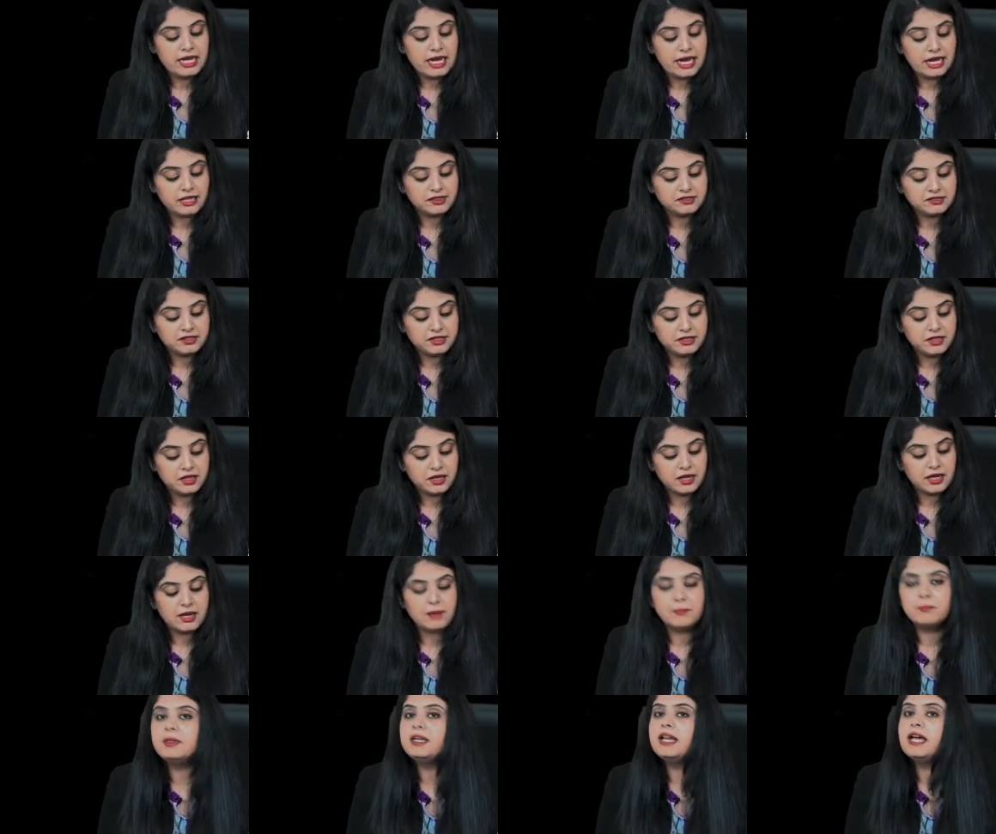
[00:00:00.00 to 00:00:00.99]
I see a
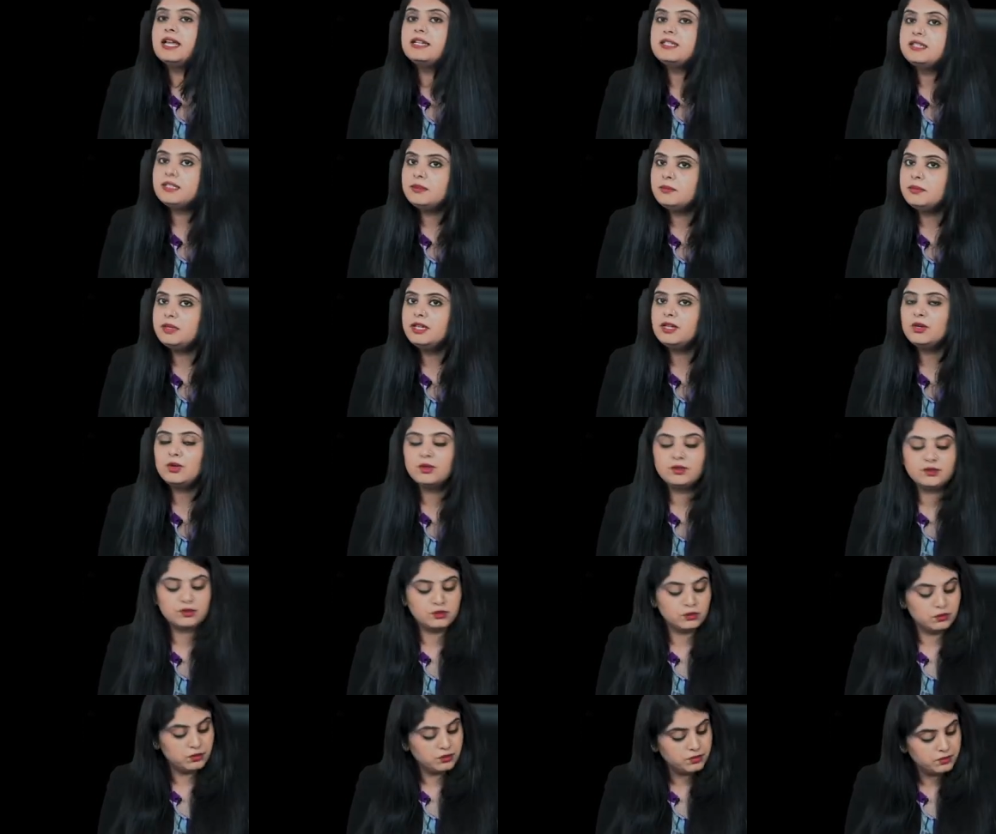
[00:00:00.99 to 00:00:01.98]
clump in anti-B
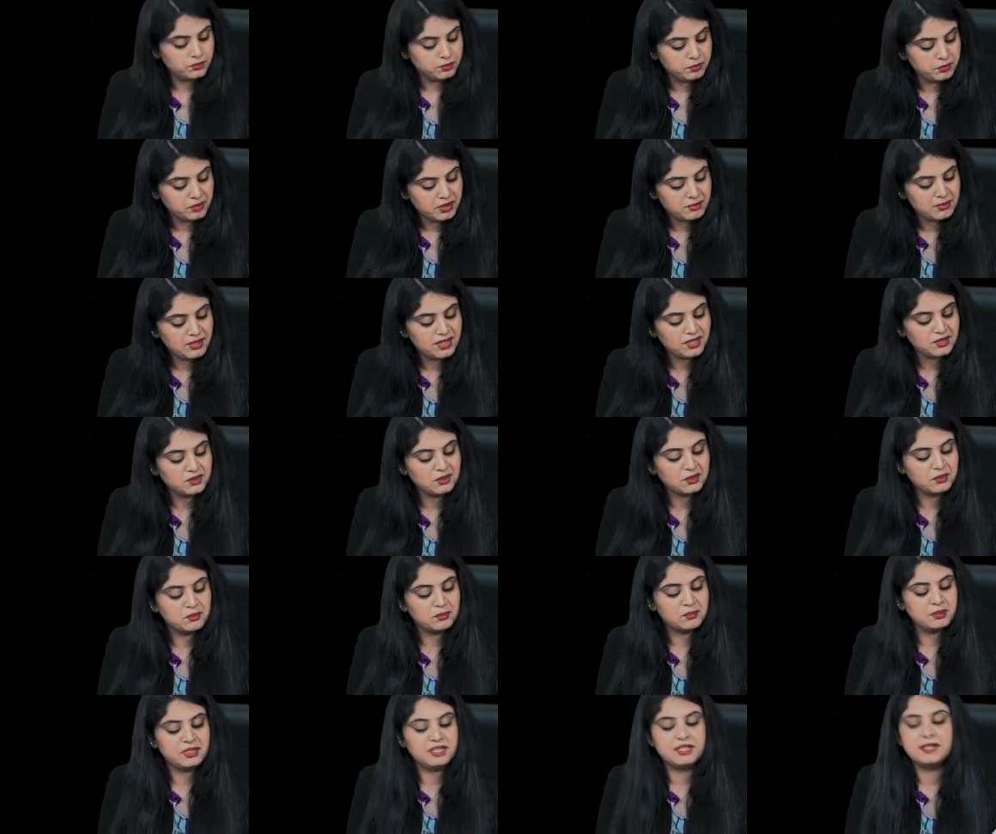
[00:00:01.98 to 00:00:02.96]
also, B blood
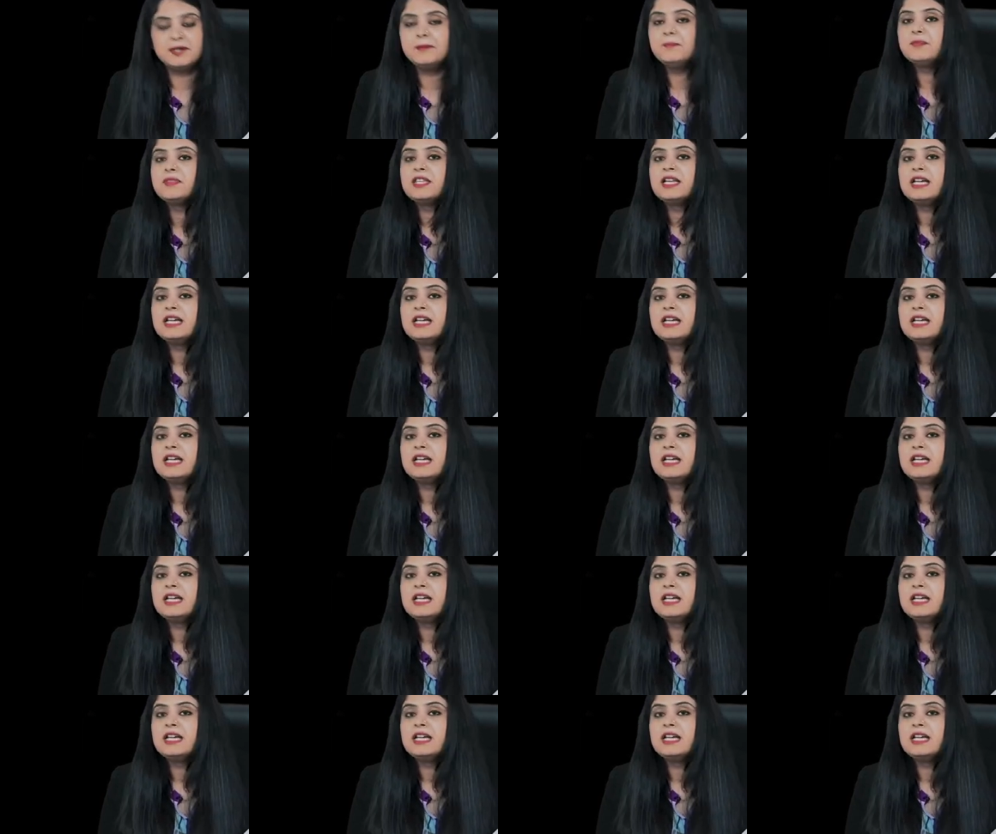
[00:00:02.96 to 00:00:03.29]
group bhi hai.